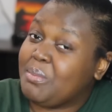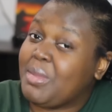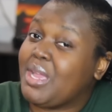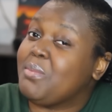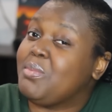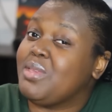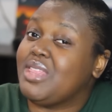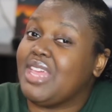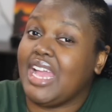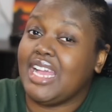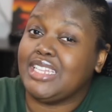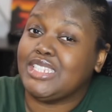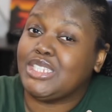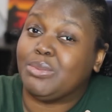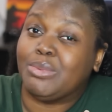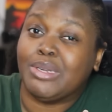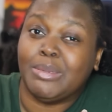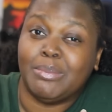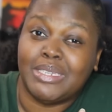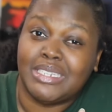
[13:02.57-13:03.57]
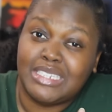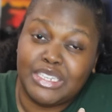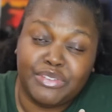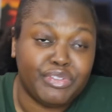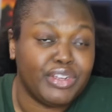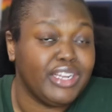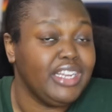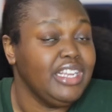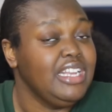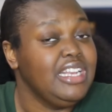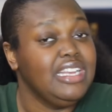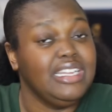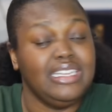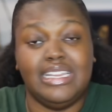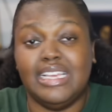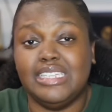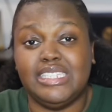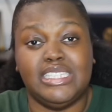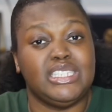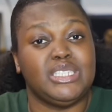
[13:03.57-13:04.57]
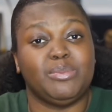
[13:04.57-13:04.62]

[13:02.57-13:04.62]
maybe the answer would have been different, doesn't